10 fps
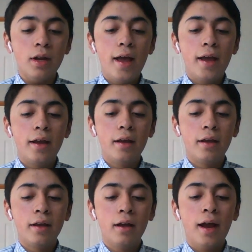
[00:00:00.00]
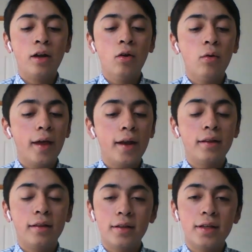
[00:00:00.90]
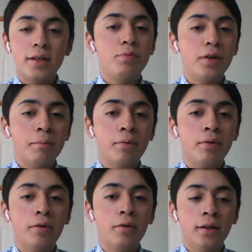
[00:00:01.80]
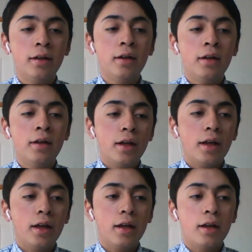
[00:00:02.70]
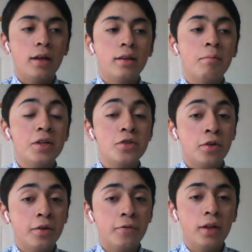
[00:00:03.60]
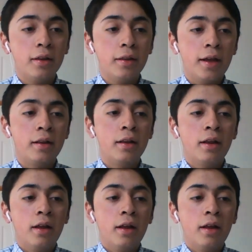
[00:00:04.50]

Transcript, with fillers: I I know that it's pretty important uh, the missionary field, and